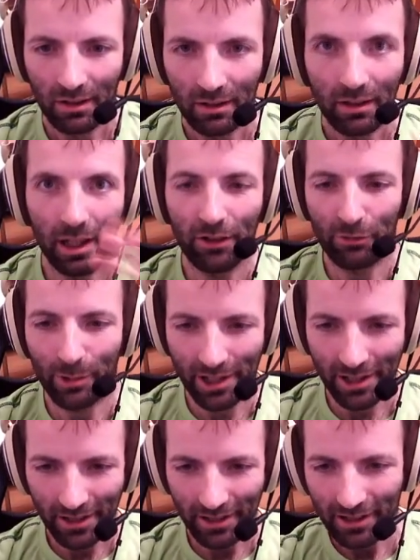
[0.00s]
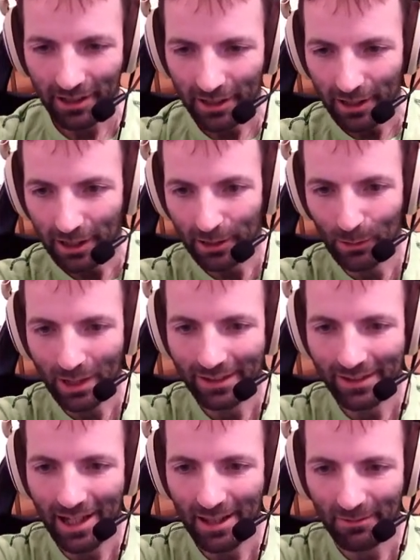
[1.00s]
Hey everybody, look
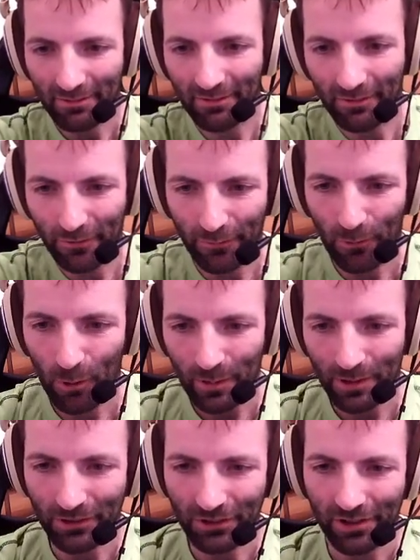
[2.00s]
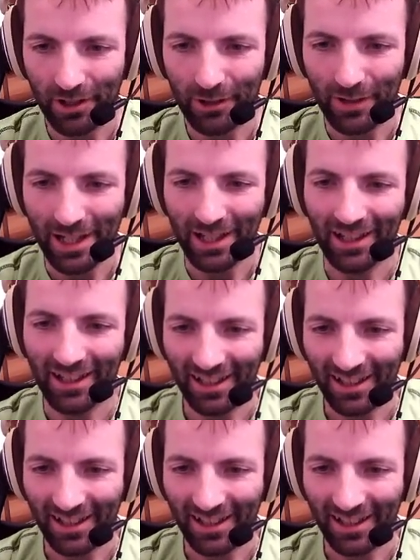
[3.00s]
at that 4-wheel steering.